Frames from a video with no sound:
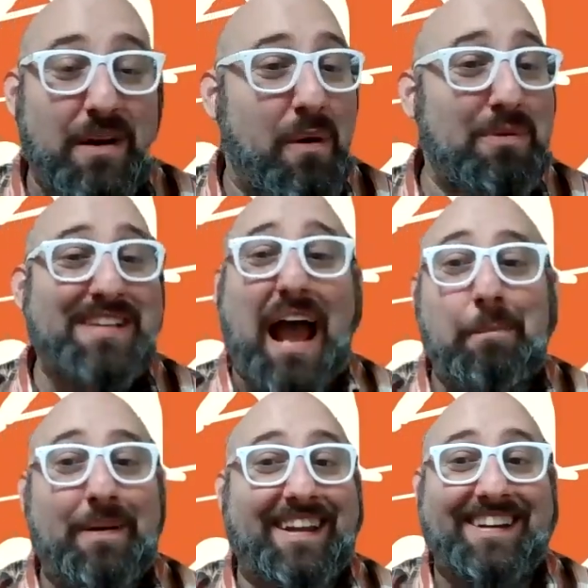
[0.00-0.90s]
you know, what was
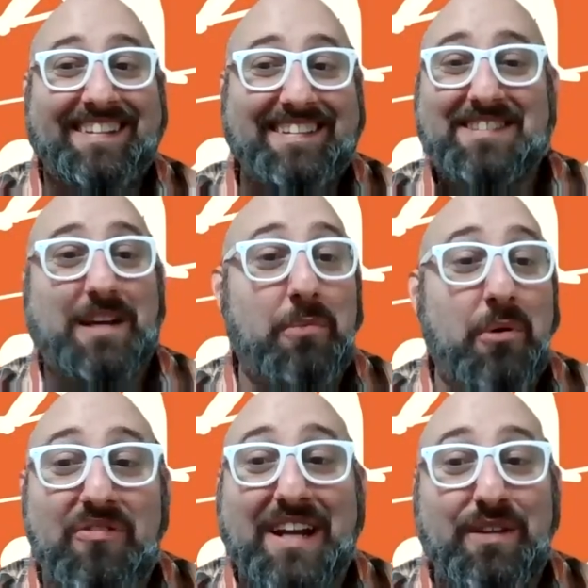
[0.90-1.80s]
happening
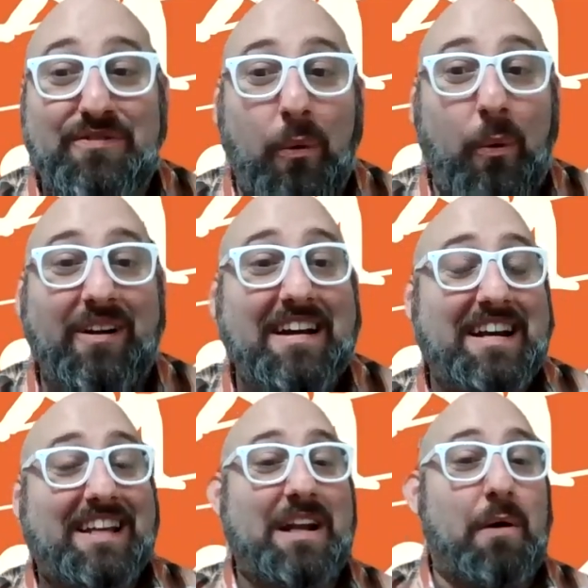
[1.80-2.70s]
summer of 84.
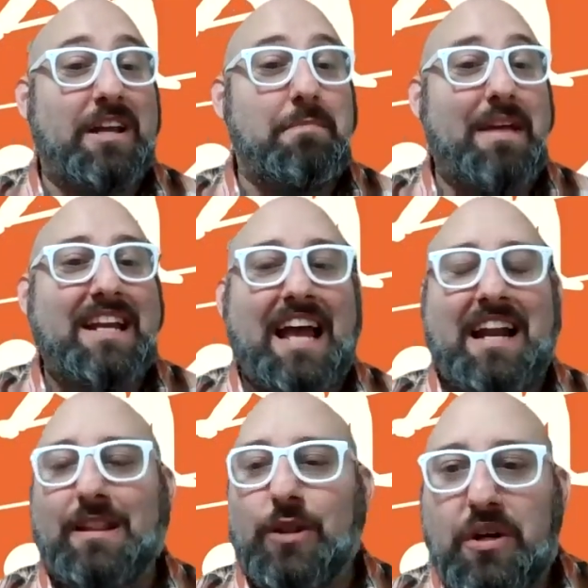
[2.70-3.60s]
You know what I mean?
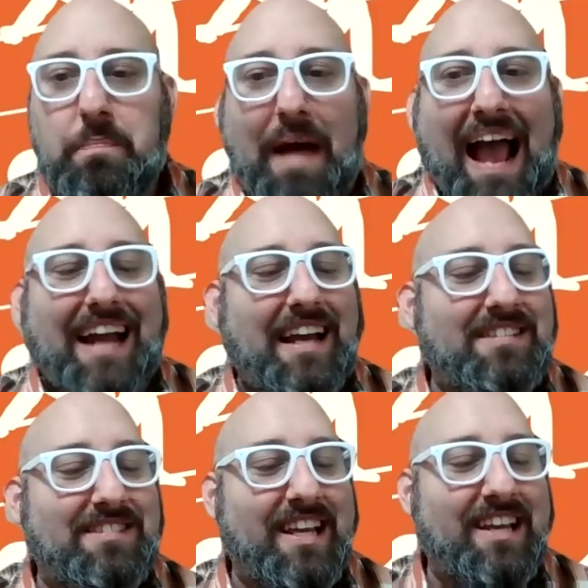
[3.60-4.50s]
And I look back
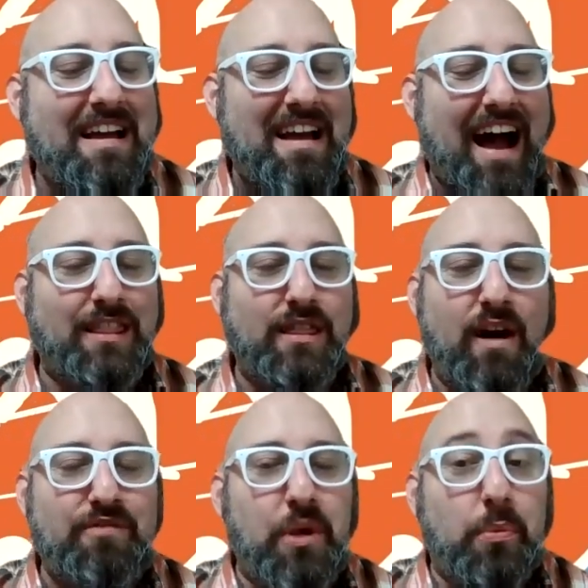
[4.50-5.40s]
and I
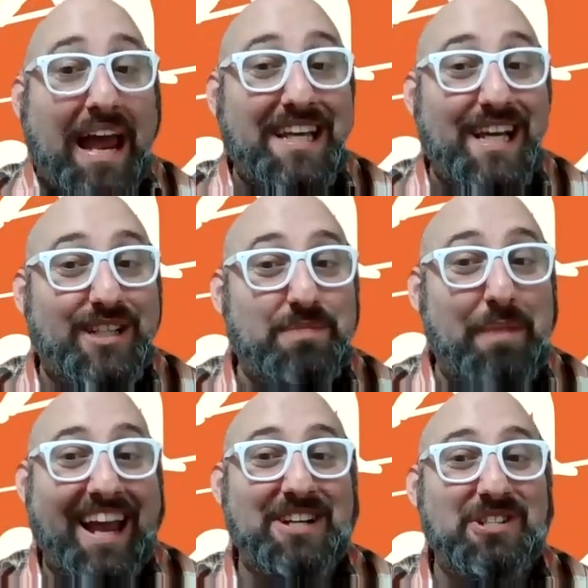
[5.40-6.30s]
love the
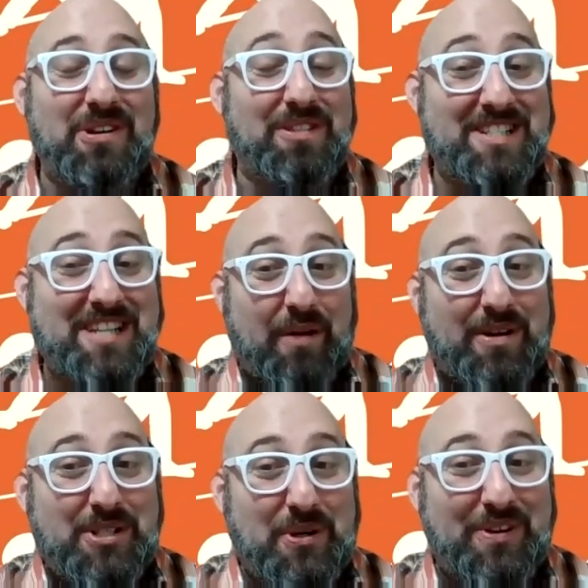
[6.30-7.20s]
rankings page, you know, the
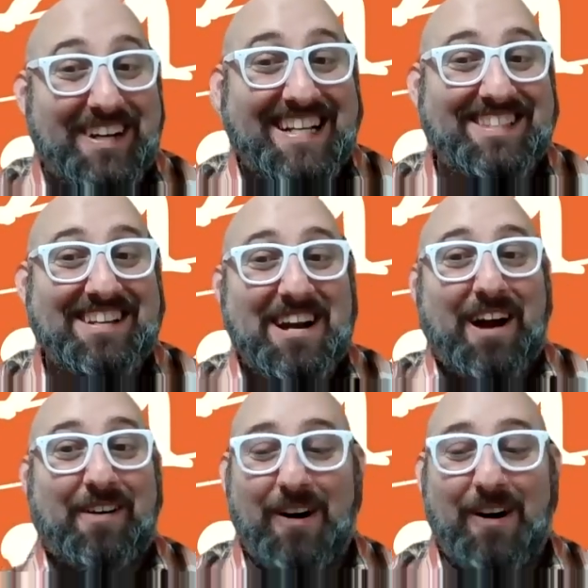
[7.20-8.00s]
territories.